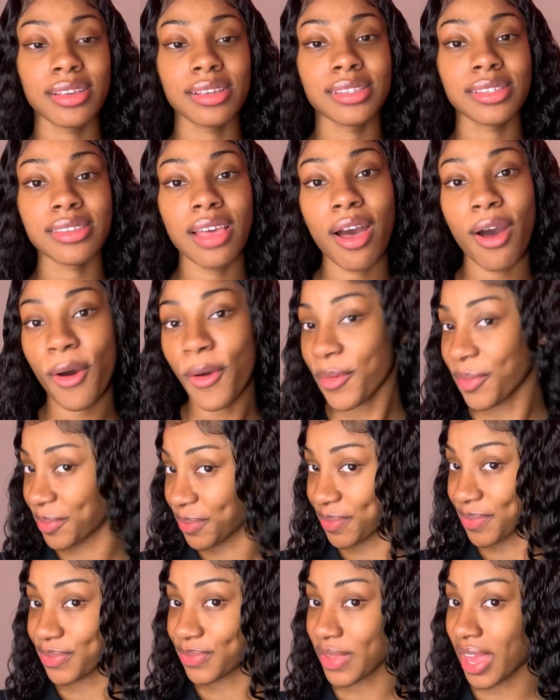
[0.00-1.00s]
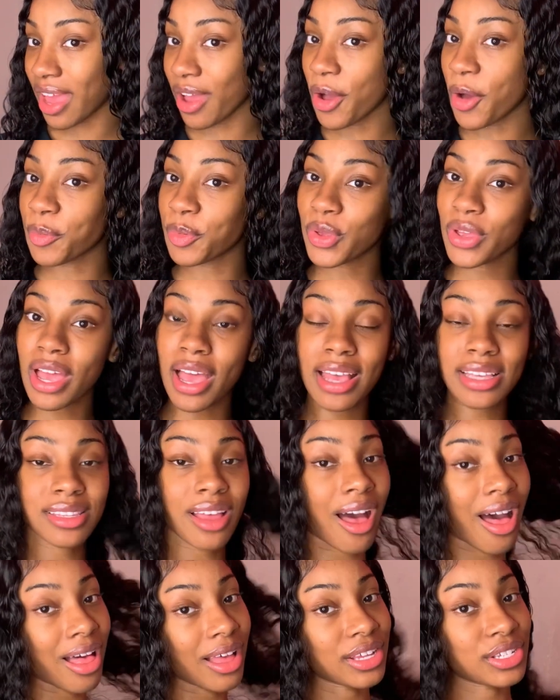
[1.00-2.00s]
So, I hope you guys
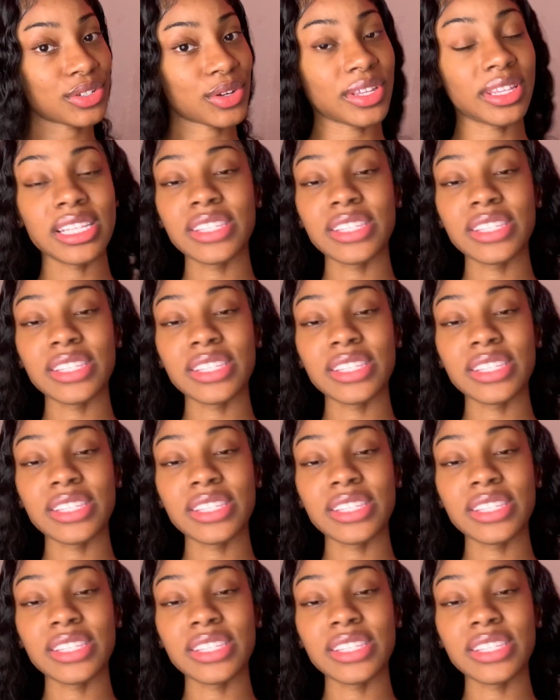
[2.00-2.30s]
all enjoyed this